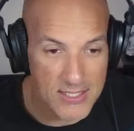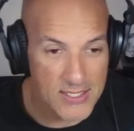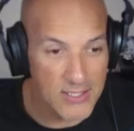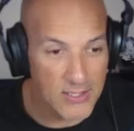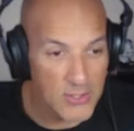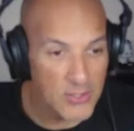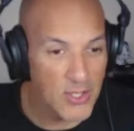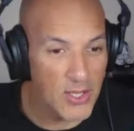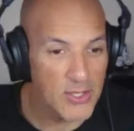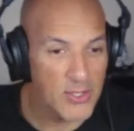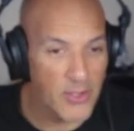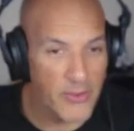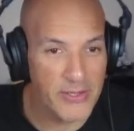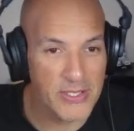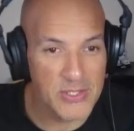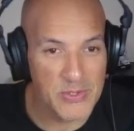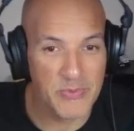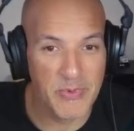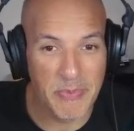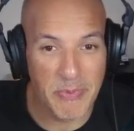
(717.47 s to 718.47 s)
still not going
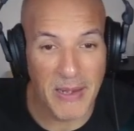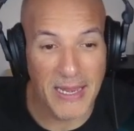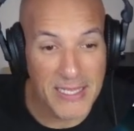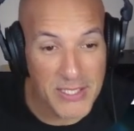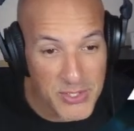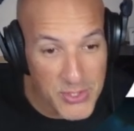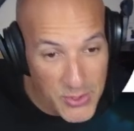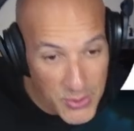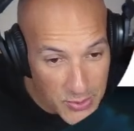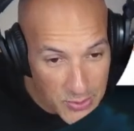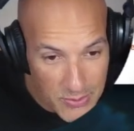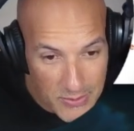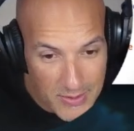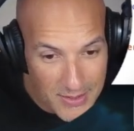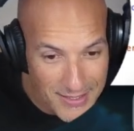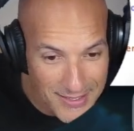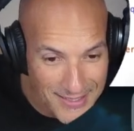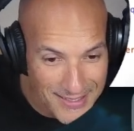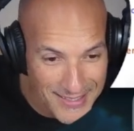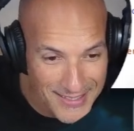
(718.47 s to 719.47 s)
to replace you
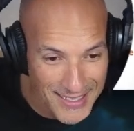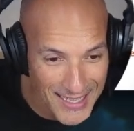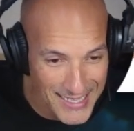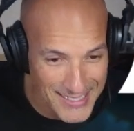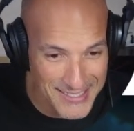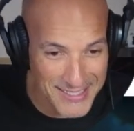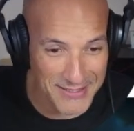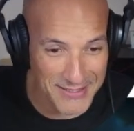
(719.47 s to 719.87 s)
as a